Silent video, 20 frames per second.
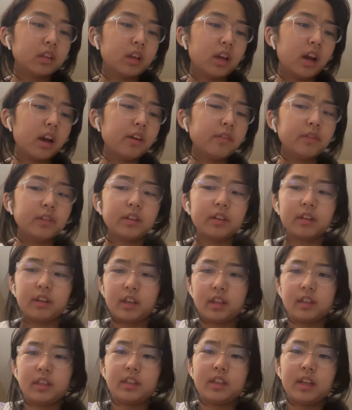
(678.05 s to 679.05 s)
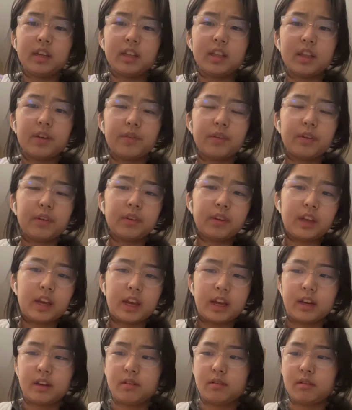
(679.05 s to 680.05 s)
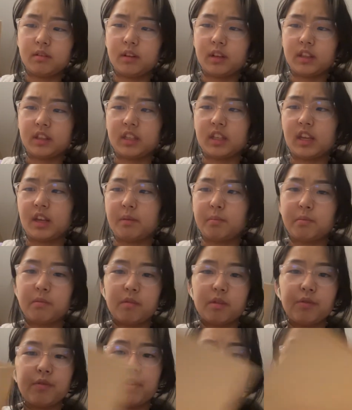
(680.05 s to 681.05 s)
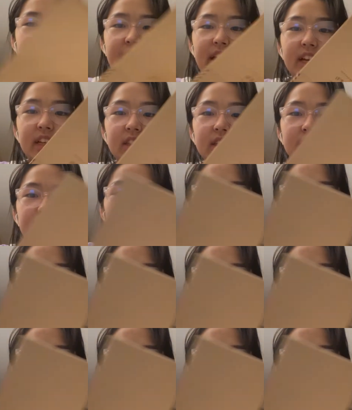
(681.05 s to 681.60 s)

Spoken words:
However, let's say that we only had, 3 bags.